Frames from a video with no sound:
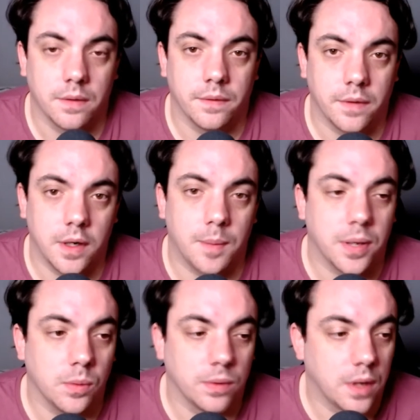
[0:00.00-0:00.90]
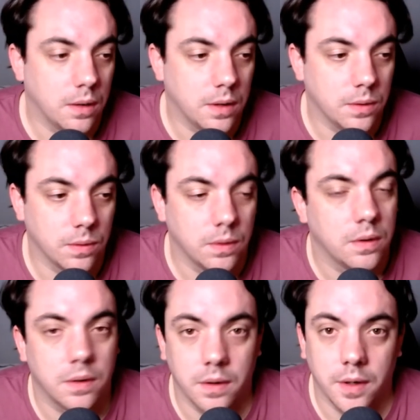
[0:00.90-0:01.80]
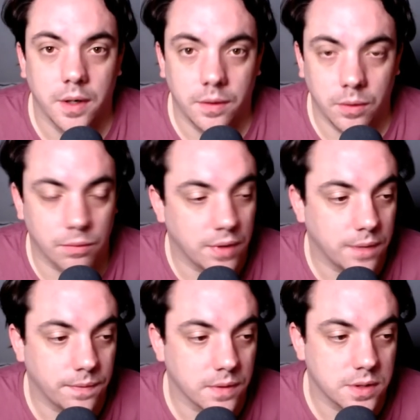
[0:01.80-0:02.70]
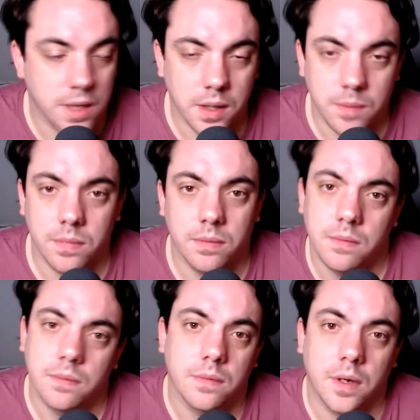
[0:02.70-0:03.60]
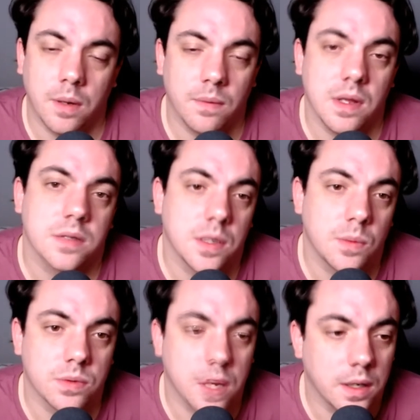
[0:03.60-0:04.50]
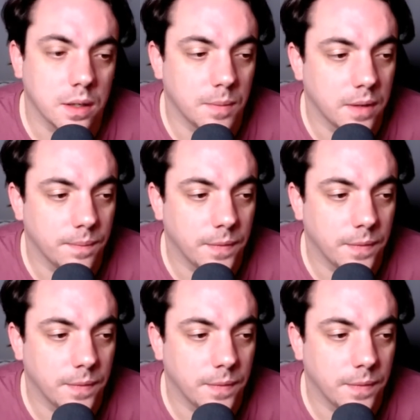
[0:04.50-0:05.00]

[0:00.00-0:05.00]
and let people know that you're ready for a team, and hopefully that team will take you, mate.